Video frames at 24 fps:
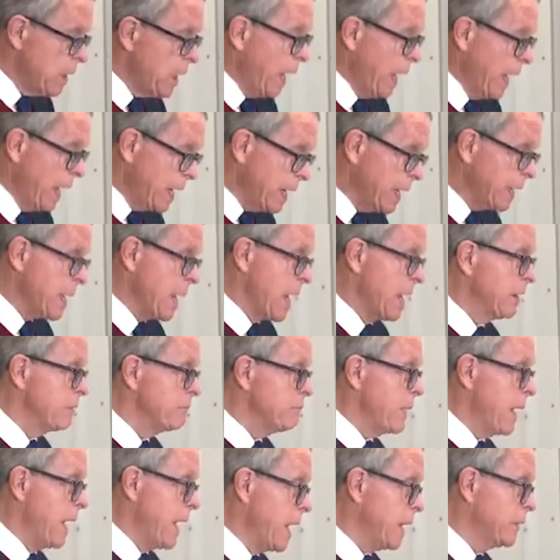any kind of
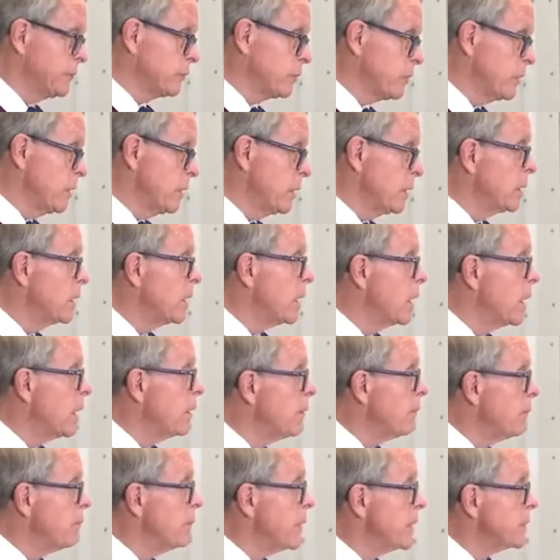mask
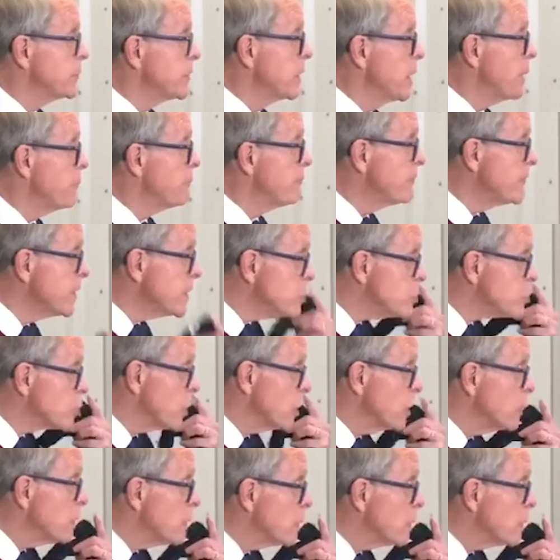messing up vision.